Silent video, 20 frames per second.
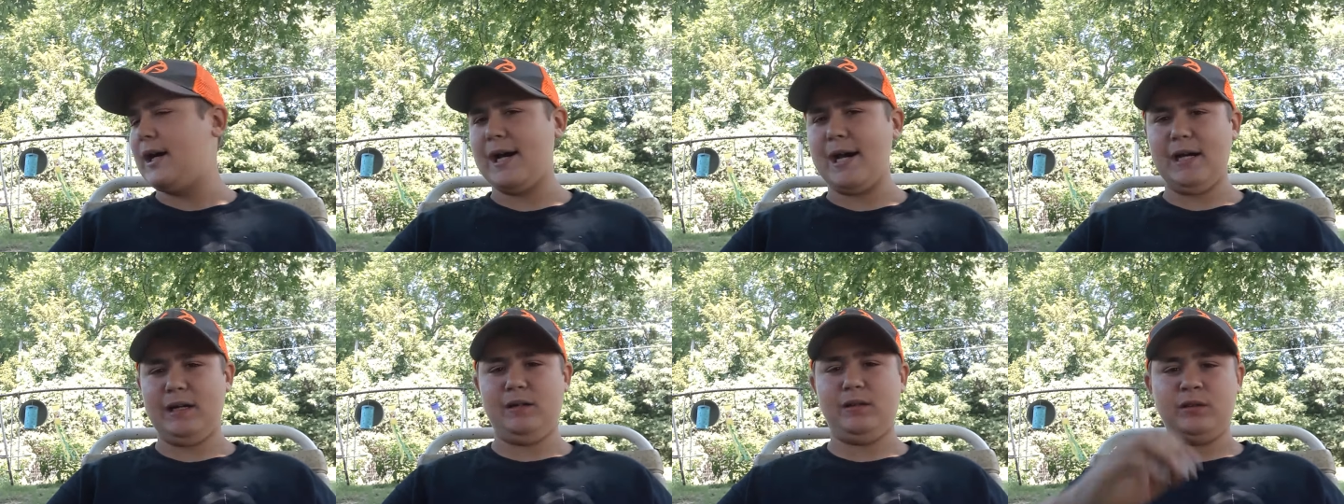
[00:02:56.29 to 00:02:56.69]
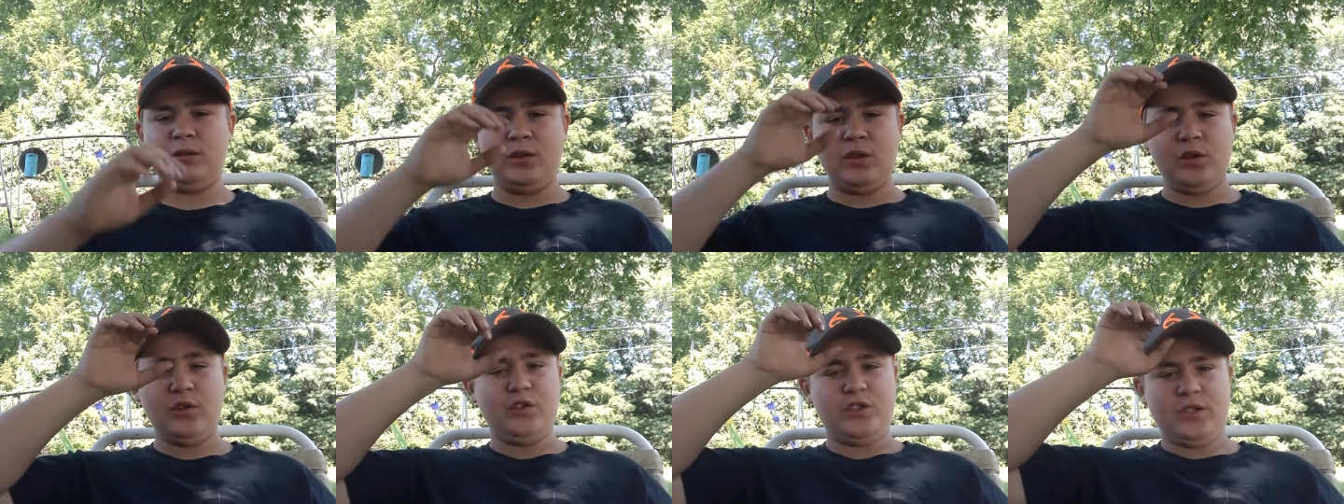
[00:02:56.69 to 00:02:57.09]
I don't
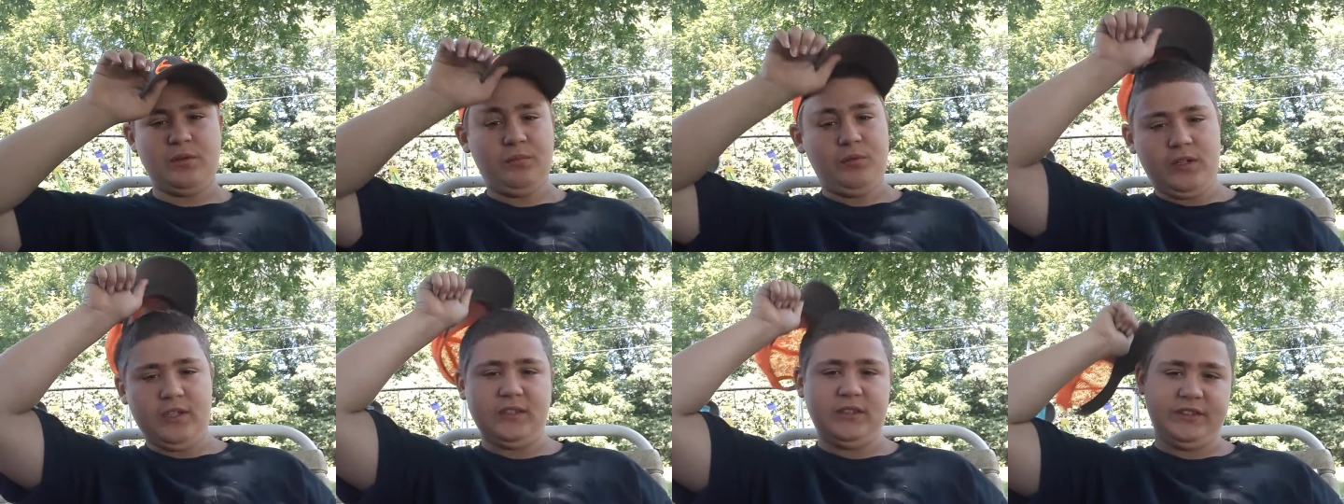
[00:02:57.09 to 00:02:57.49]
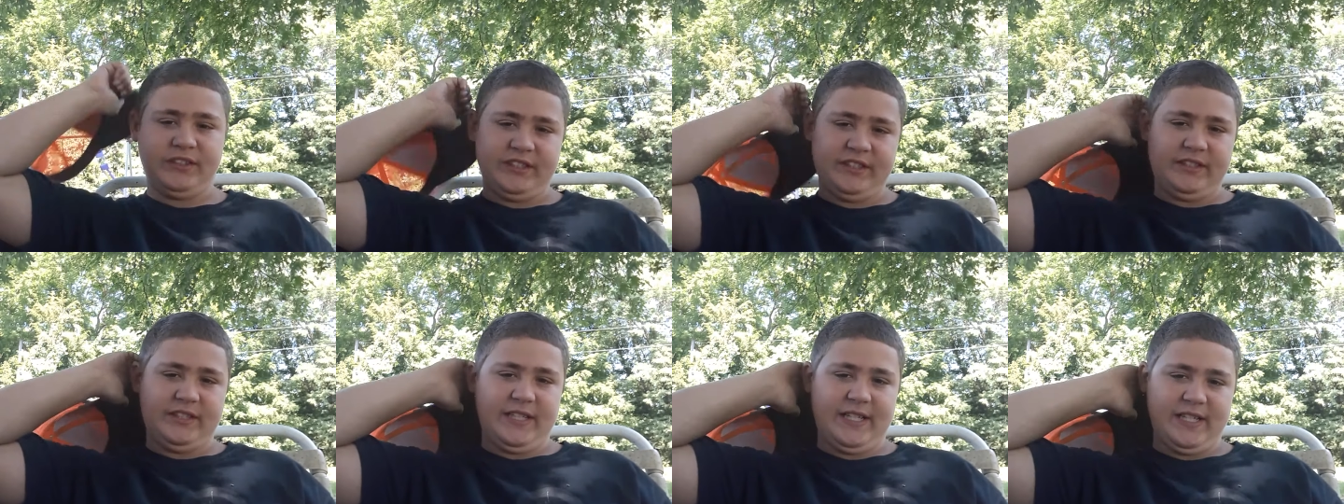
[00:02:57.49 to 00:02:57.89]
know, somewhere else
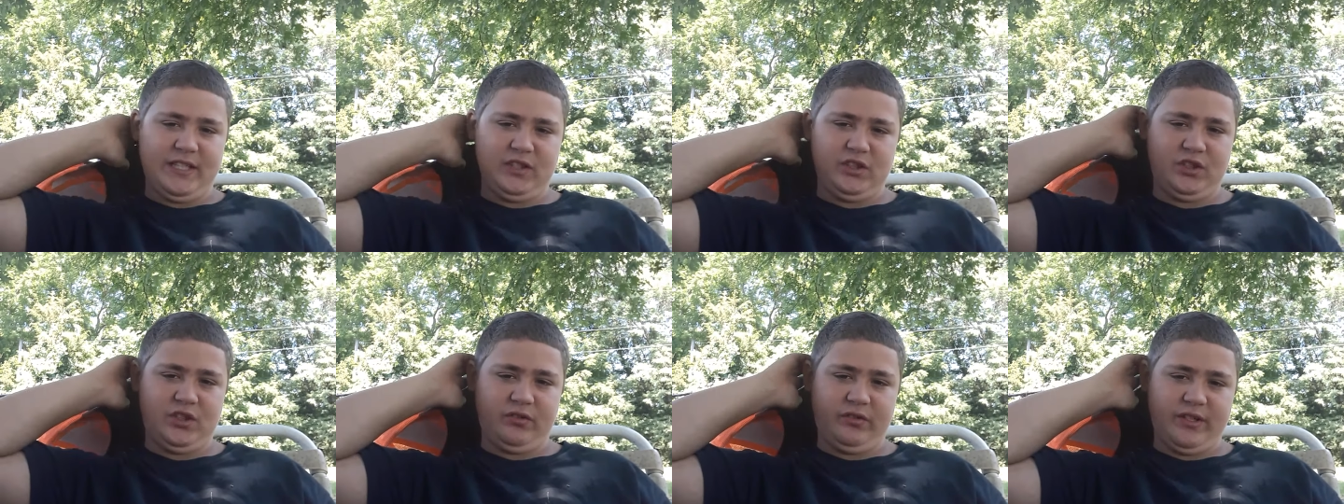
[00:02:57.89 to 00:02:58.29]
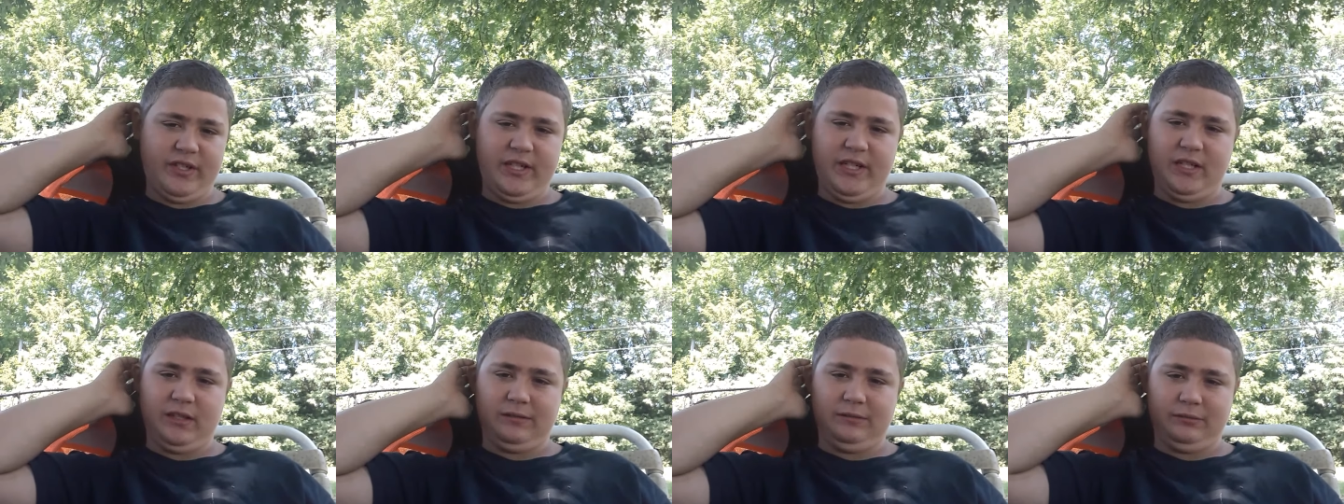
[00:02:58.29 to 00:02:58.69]
in the house right
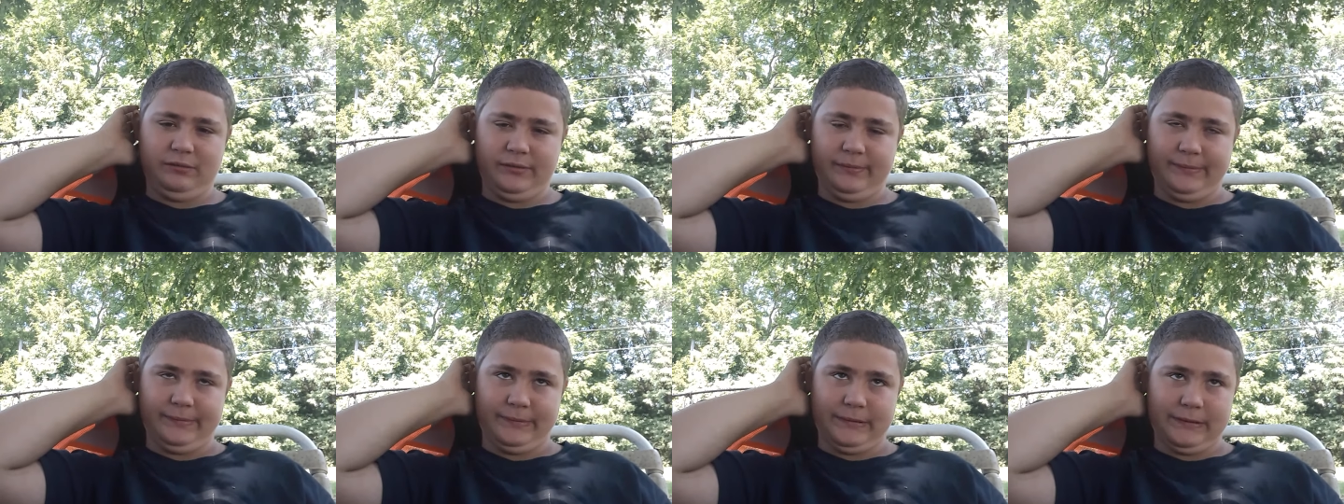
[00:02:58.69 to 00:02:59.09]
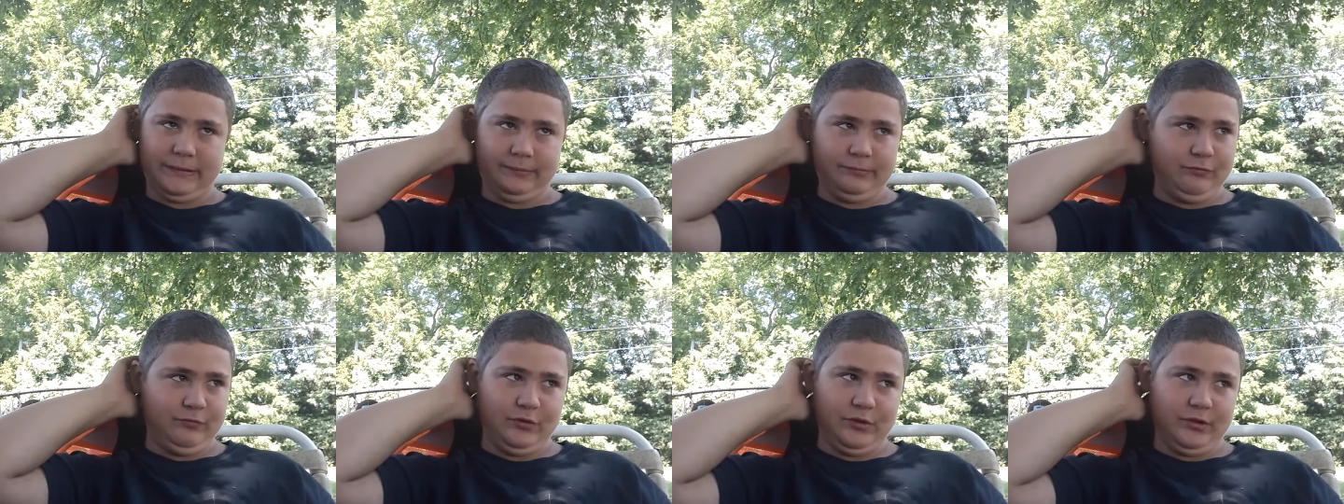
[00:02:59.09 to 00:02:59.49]
now and
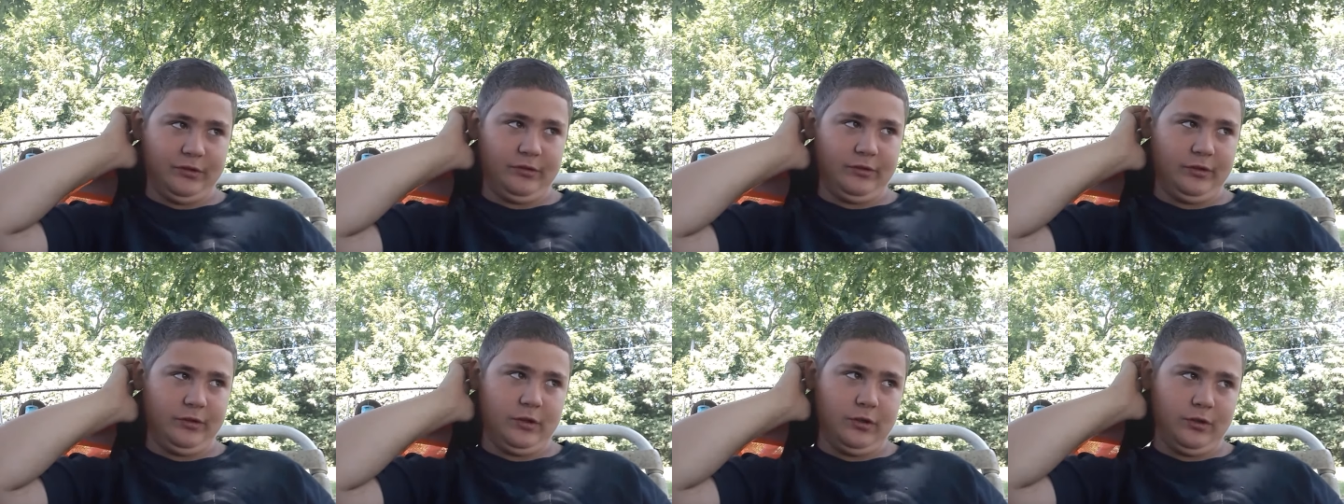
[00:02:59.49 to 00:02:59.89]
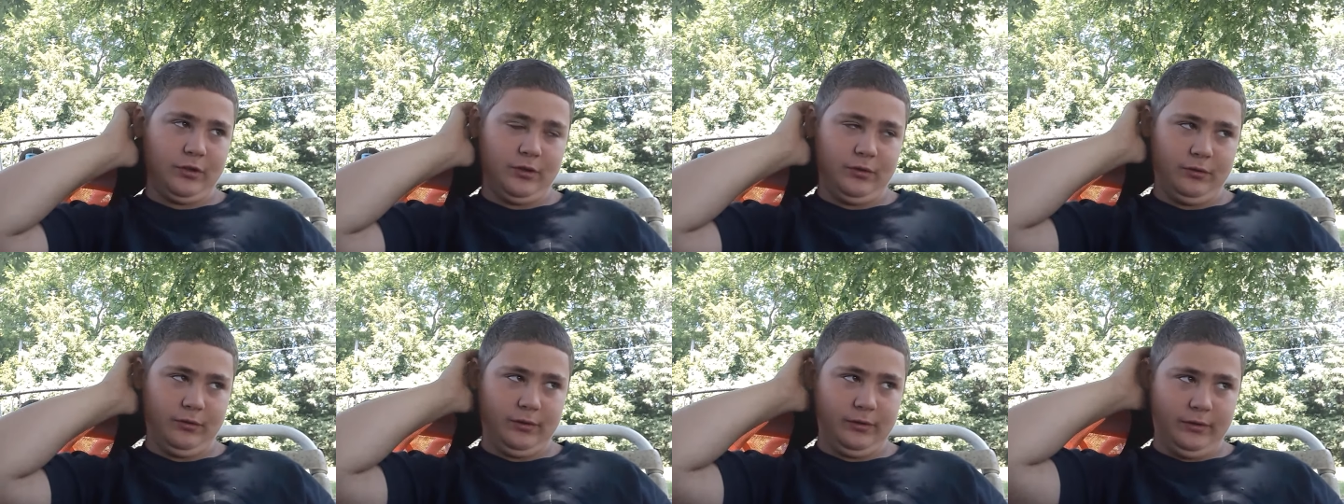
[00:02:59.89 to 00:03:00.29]
I'm wanting to go
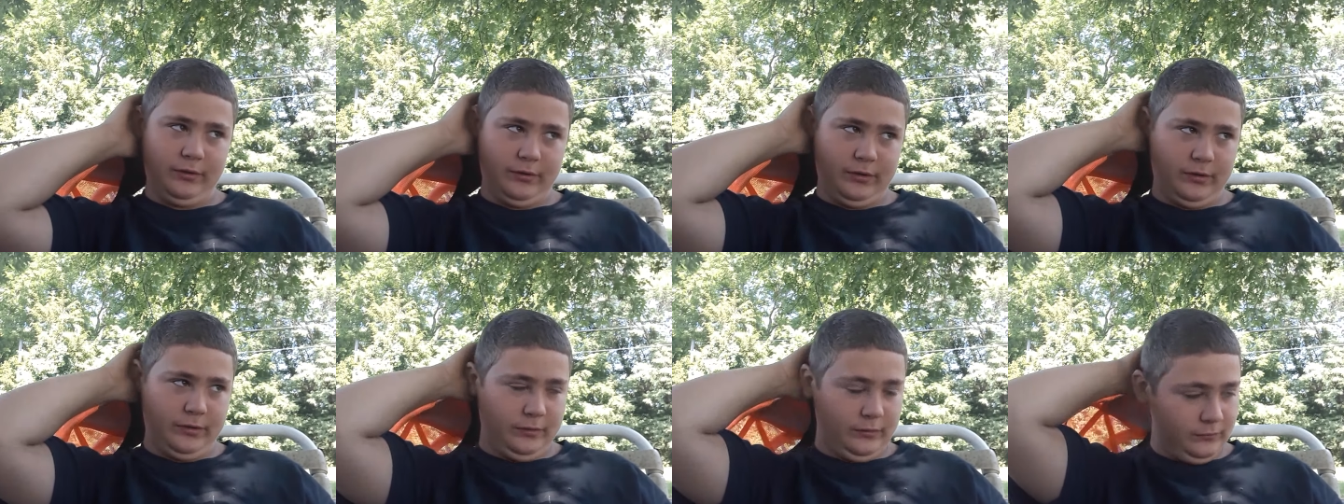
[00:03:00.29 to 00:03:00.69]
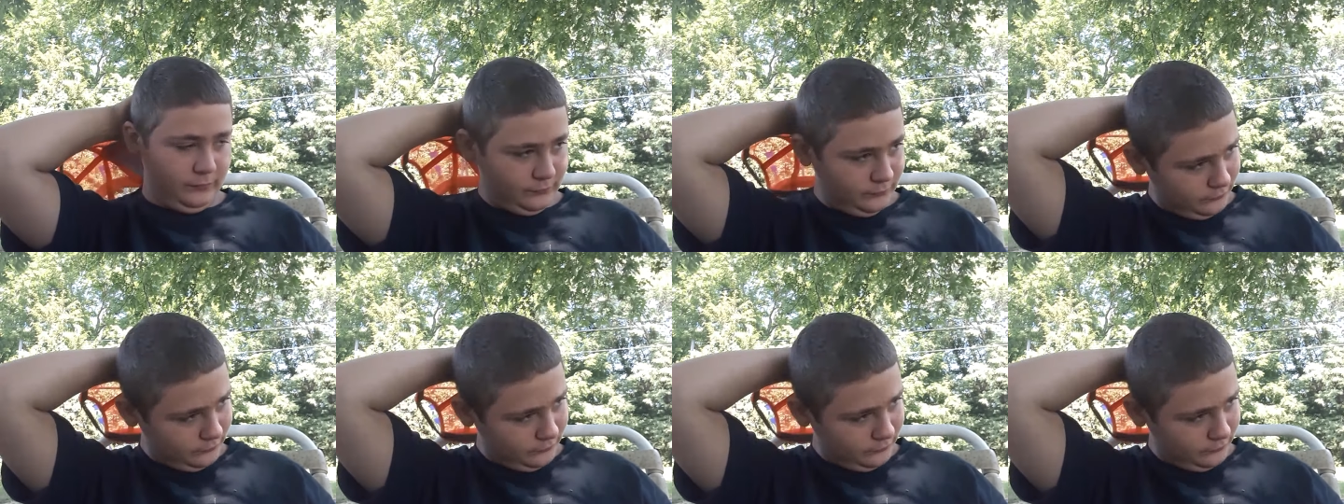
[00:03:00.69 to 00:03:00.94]
do it, you know.